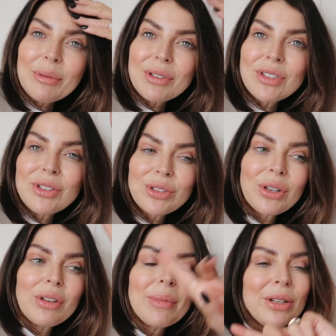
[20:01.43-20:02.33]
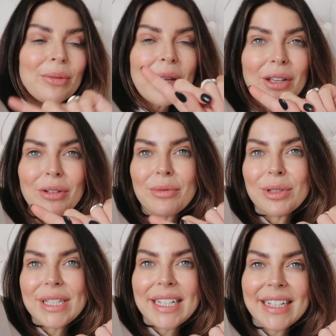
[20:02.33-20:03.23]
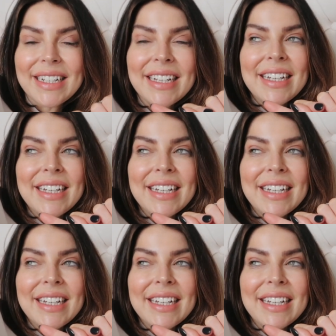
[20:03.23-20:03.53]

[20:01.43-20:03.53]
want to show you my new makeup routine.